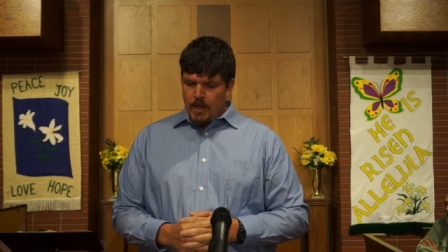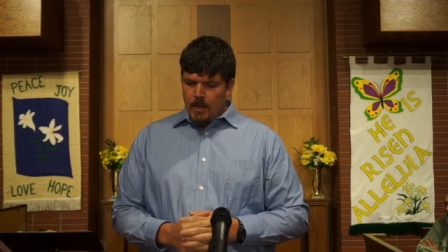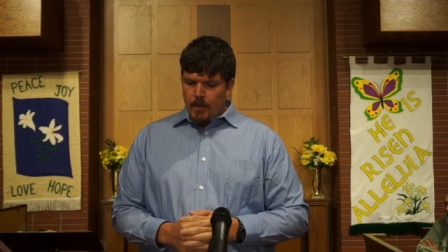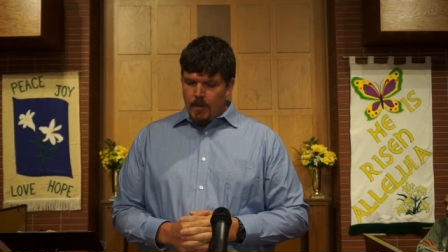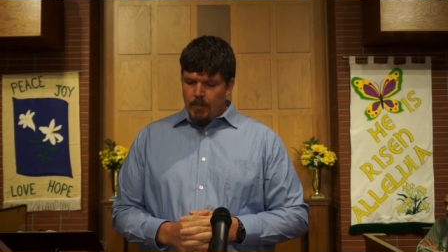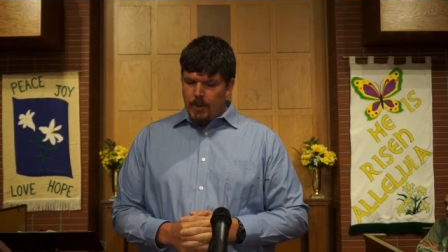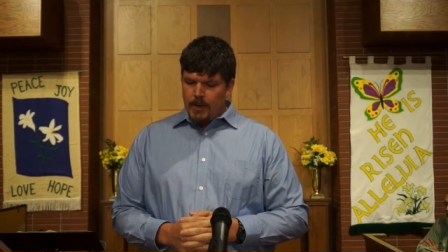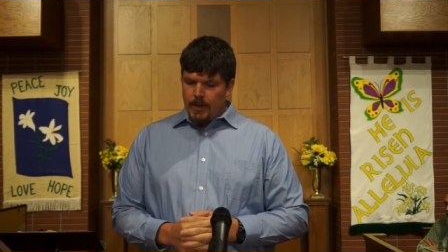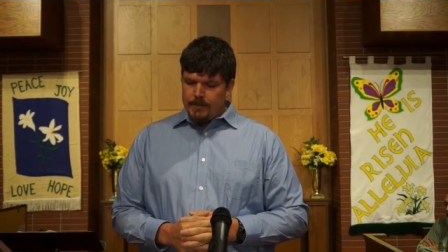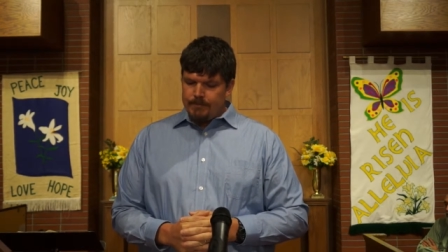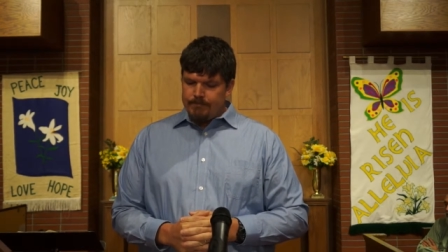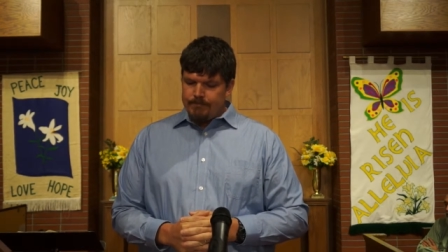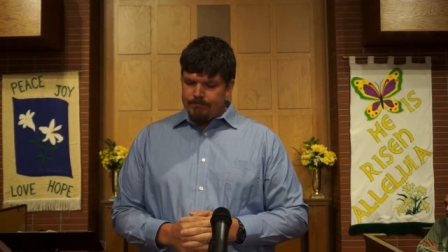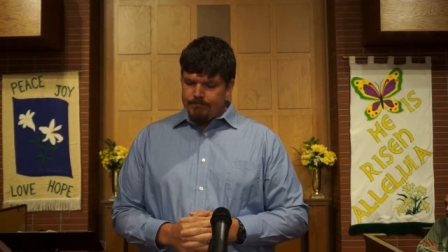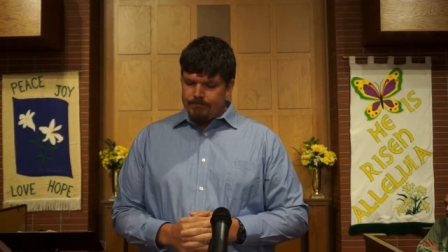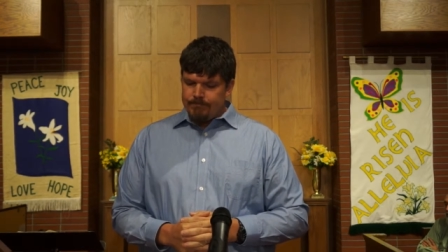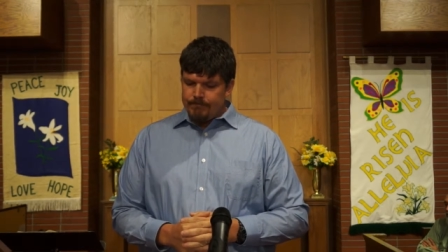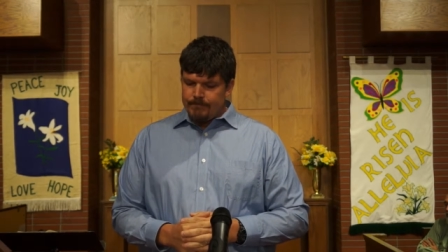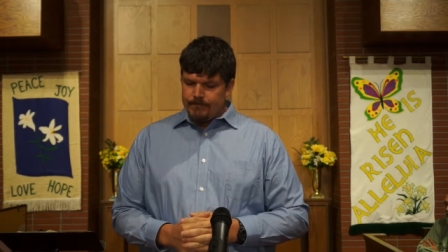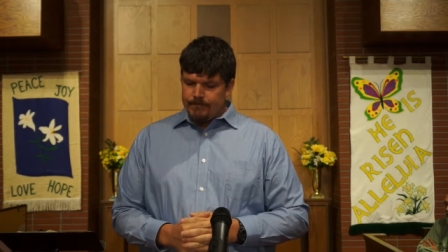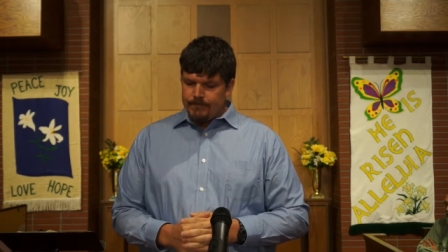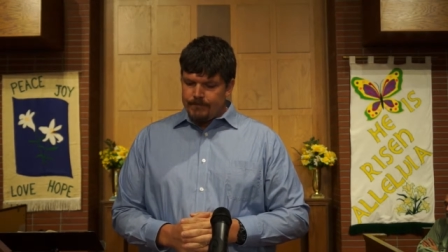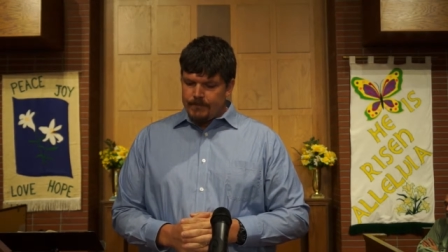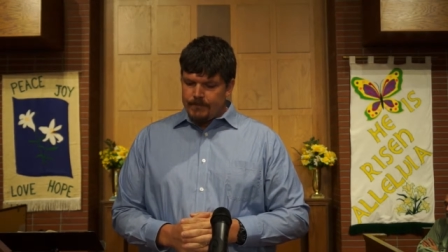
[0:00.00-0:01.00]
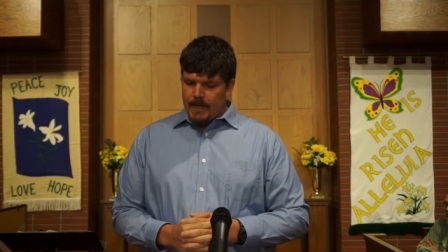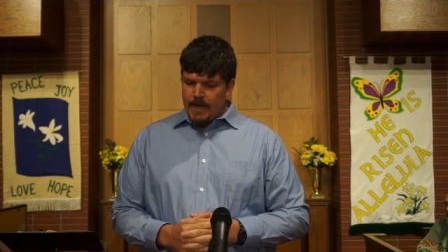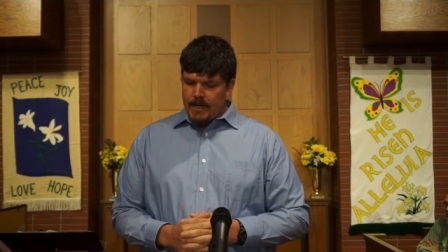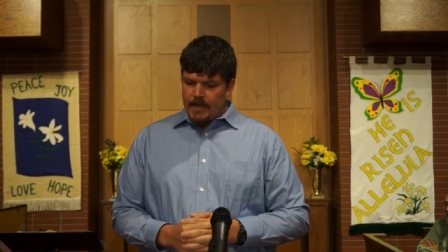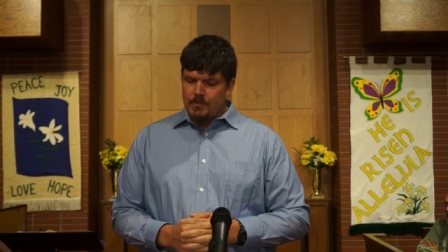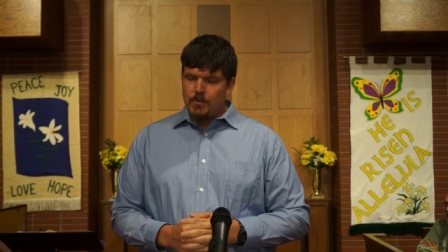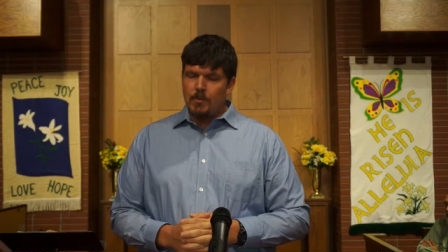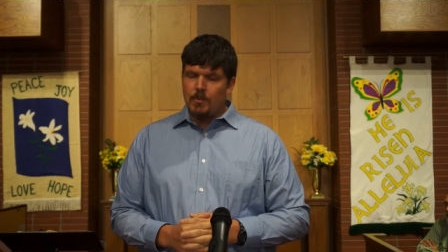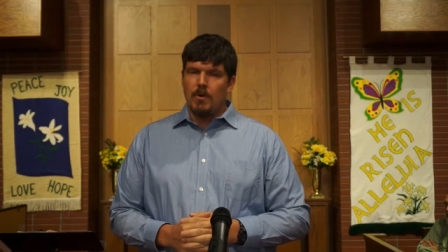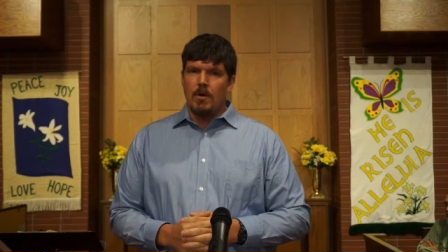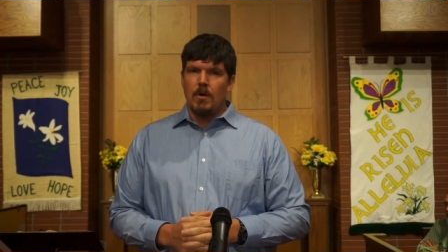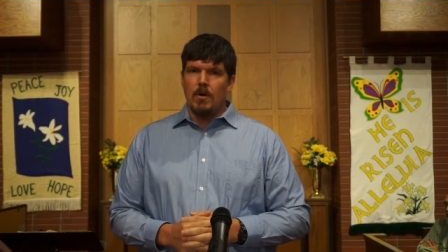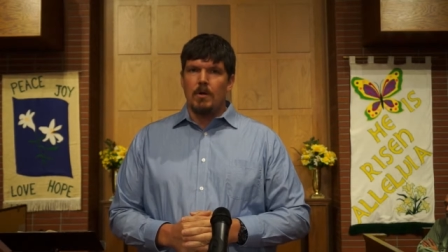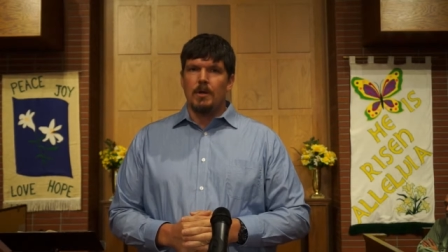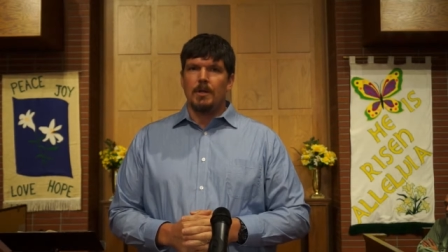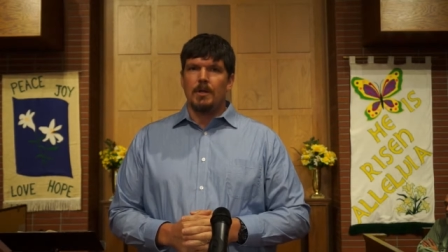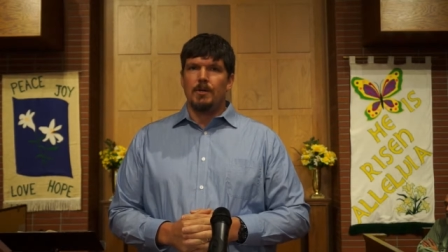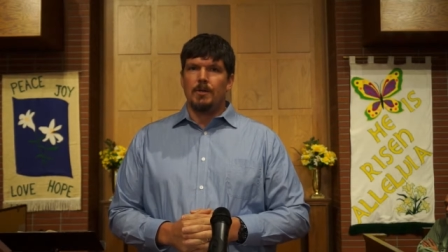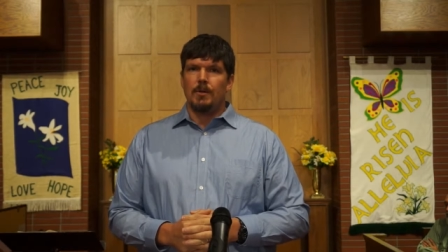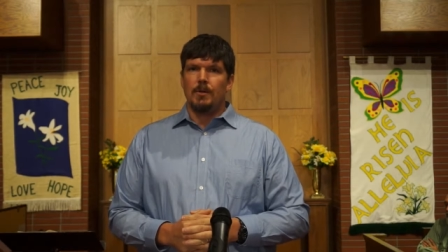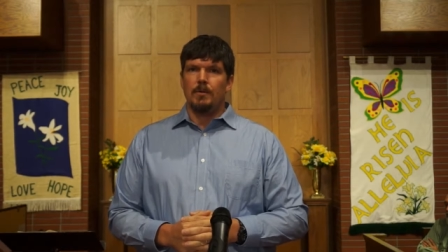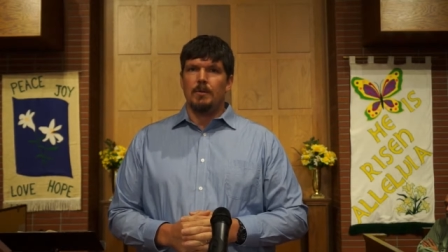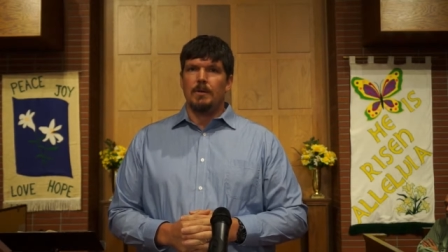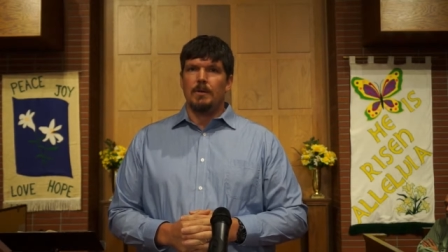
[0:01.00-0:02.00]
But as we're all
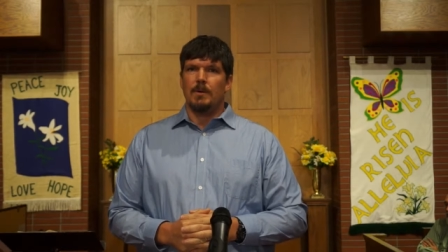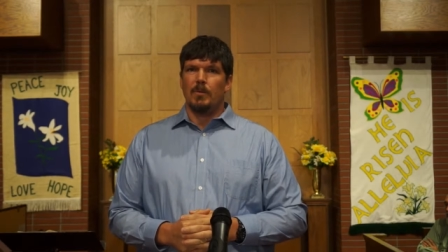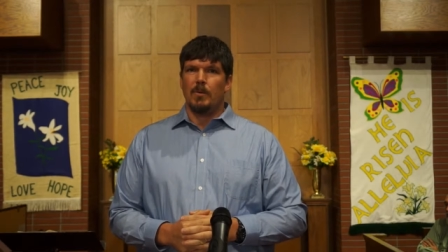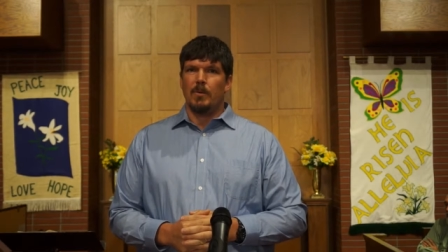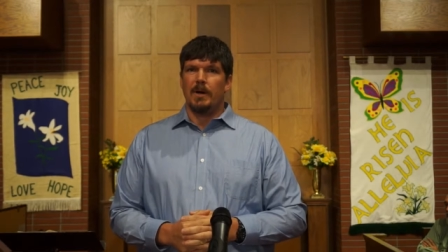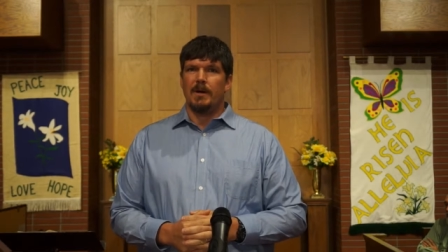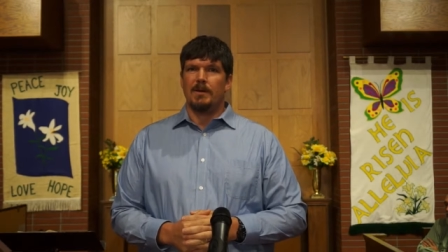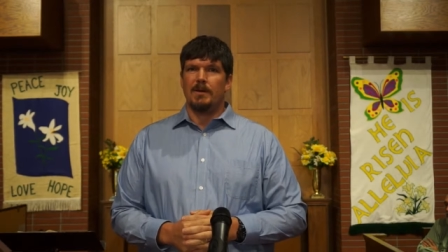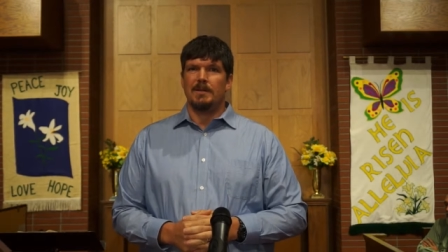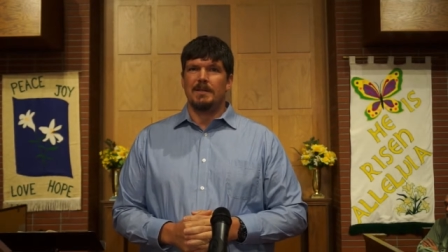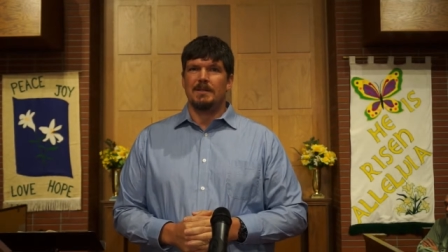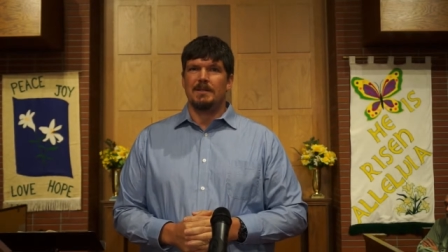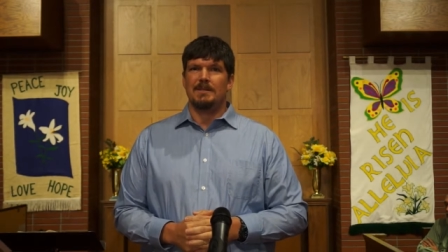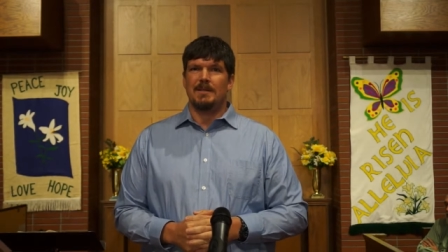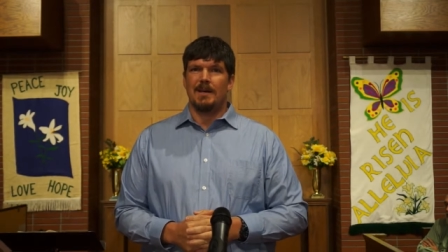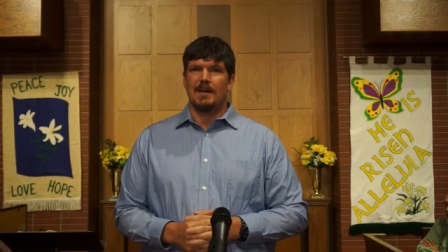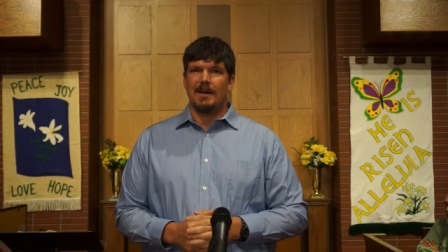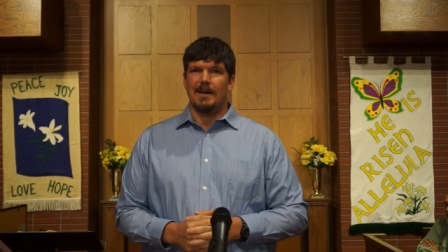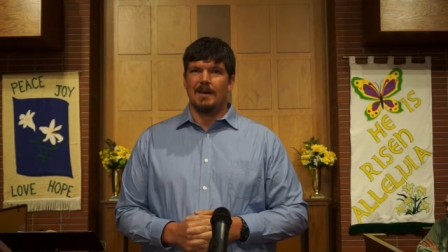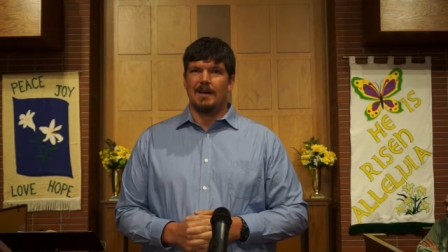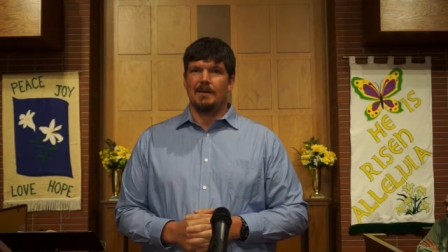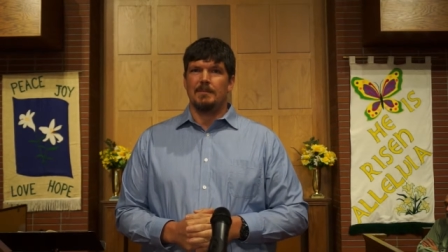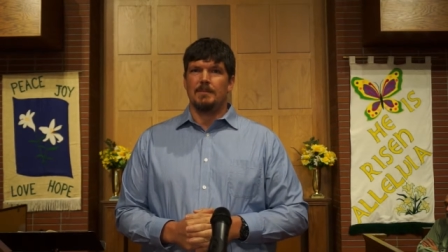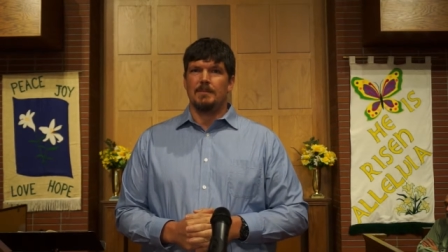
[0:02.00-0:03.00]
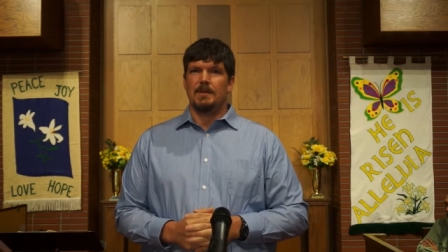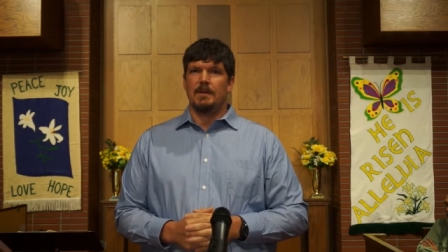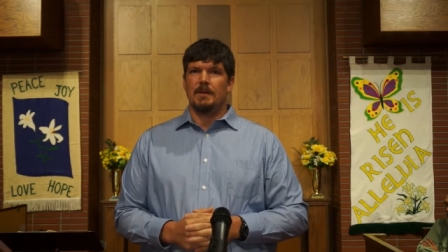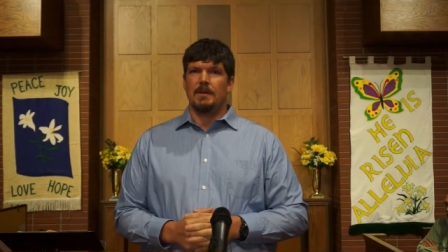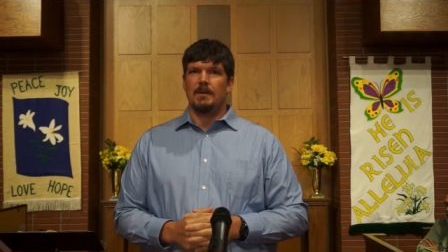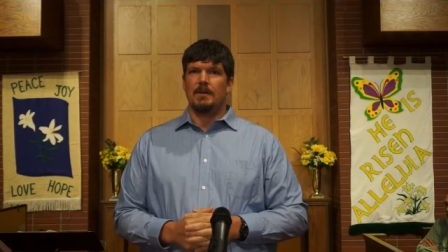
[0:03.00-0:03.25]
acutely aware in these times,